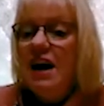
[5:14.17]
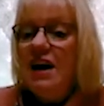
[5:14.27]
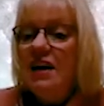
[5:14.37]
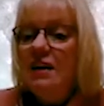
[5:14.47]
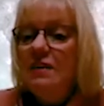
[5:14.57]

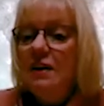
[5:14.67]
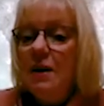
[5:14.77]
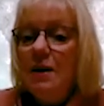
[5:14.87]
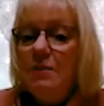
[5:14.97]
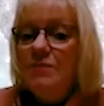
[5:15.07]
and
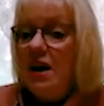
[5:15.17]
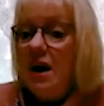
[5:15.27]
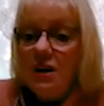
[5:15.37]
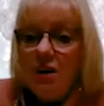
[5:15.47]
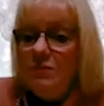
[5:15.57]
they
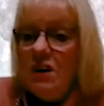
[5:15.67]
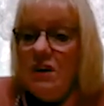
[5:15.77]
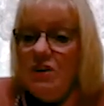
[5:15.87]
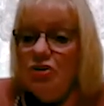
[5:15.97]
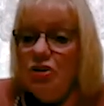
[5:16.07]
end up
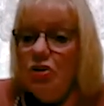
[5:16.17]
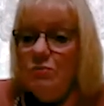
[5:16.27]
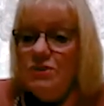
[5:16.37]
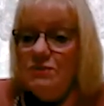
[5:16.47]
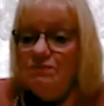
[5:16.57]
needing
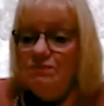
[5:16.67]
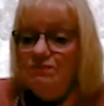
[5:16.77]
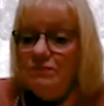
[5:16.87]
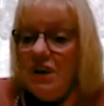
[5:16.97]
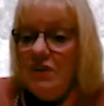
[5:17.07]
tubes
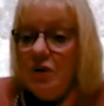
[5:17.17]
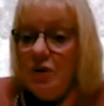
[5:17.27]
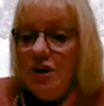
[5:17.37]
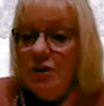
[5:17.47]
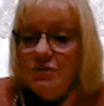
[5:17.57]
in
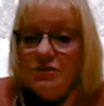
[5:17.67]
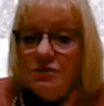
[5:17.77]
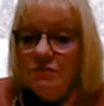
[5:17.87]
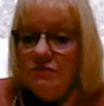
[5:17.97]
their ears,